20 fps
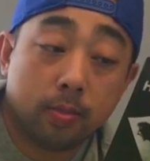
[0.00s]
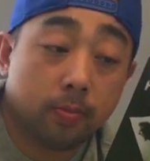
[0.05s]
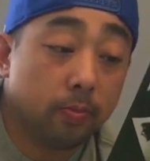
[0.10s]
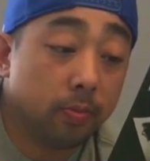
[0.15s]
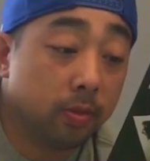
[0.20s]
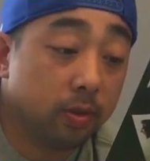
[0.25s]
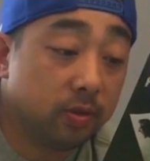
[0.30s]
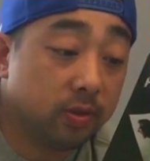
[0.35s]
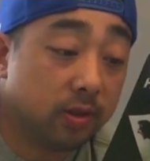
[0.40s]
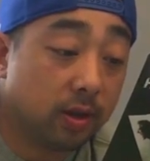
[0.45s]

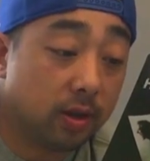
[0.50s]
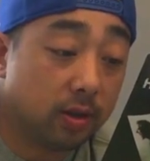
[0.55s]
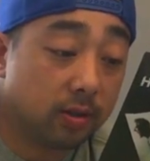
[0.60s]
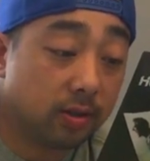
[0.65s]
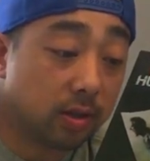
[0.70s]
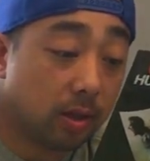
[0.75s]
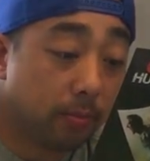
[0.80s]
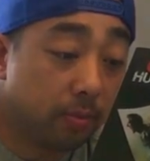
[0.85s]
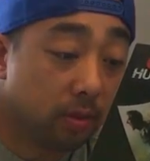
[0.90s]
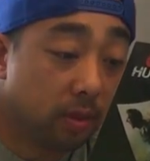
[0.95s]
just, I
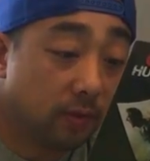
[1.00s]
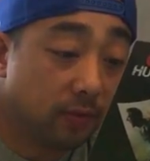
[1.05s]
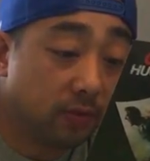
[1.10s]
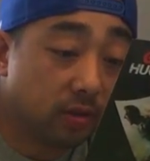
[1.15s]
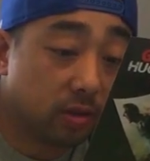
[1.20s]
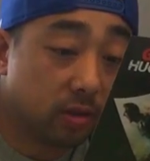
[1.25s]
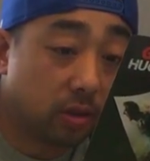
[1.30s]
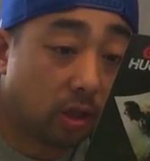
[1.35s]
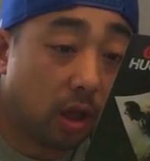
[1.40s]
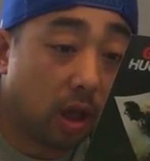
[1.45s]
believe,
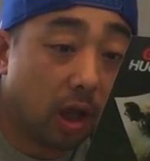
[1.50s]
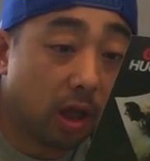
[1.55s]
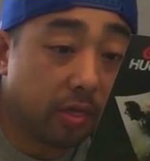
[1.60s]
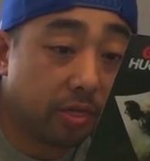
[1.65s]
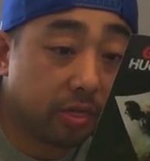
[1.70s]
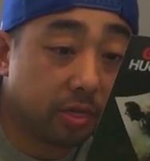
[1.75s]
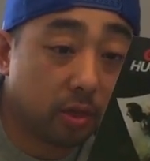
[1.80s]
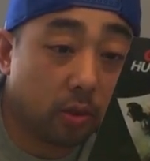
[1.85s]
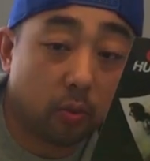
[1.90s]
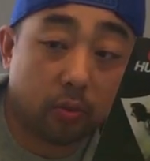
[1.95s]
Sloth
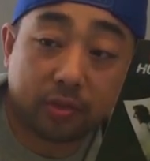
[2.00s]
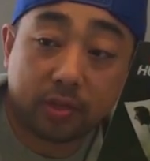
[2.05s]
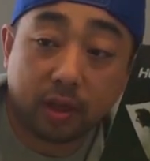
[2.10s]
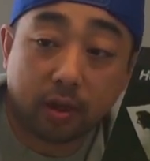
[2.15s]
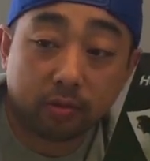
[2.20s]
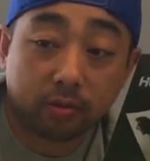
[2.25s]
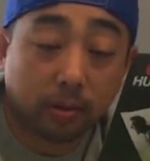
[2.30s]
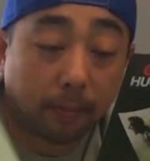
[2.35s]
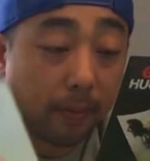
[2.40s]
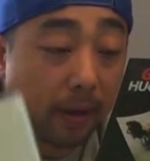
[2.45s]
without the
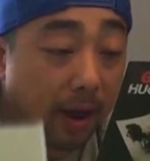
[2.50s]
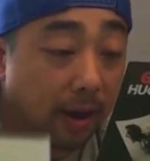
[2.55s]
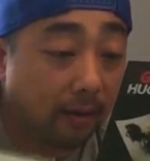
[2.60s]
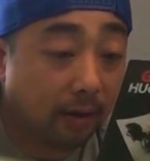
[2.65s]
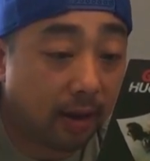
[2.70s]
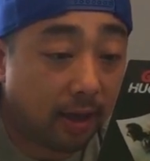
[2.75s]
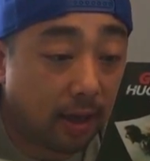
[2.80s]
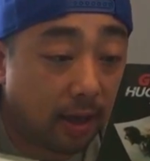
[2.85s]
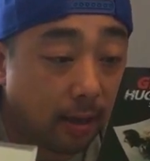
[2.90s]
pirate hat.